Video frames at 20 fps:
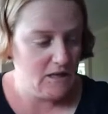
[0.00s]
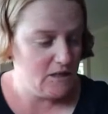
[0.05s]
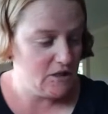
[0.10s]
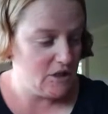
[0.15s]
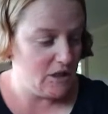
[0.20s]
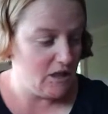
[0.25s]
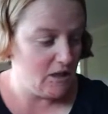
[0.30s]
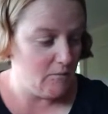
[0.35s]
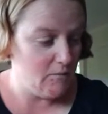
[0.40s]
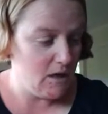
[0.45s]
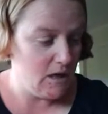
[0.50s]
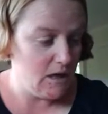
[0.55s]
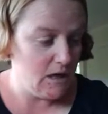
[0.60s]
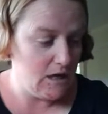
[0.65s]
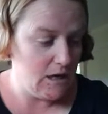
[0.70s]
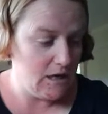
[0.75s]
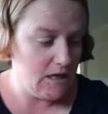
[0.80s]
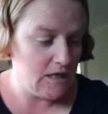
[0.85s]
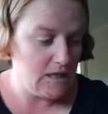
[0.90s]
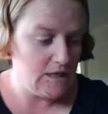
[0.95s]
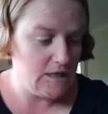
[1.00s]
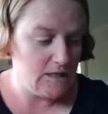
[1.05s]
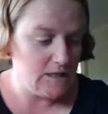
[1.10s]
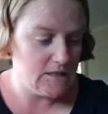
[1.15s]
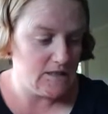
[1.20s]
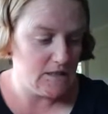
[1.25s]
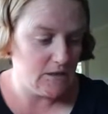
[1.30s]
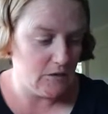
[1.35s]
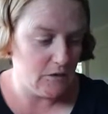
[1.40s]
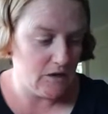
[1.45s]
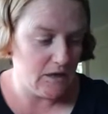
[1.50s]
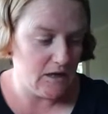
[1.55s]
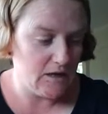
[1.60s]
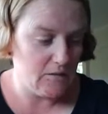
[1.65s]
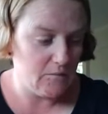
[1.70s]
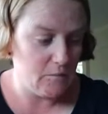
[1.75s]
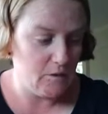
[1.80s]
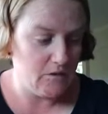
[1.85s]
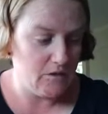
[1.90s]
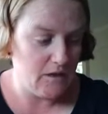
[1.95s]
She completely
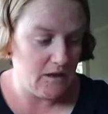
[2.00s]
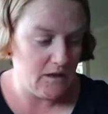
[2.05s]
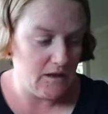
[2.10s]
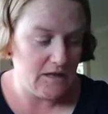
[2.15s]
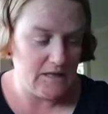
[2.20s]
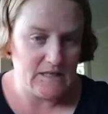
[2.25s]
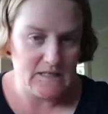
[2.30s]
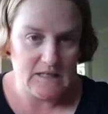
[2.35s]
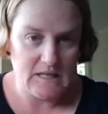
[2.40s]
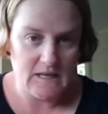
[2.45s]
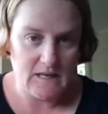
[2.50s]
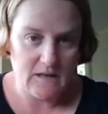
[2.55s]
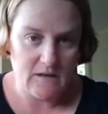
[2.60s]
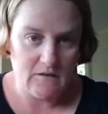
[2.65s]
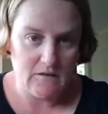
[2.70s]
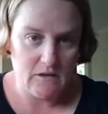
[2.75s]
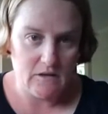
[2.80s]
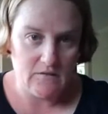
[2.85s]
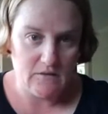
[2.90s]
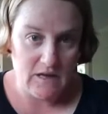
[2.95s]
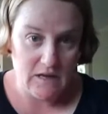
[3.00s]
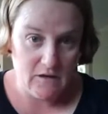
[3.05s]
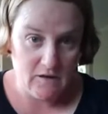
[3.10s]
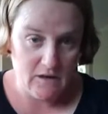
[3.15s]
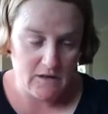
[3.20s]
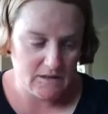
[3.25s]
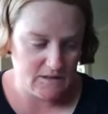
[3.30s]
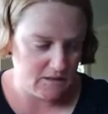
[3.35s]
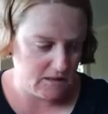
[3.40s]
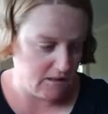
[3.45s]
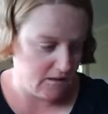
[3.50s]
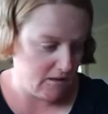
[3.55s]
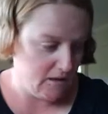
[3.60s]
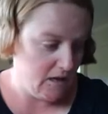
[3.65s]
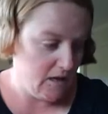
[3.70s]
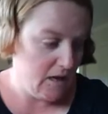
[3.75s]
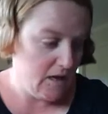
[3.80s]
disagreed with the idea of Erickson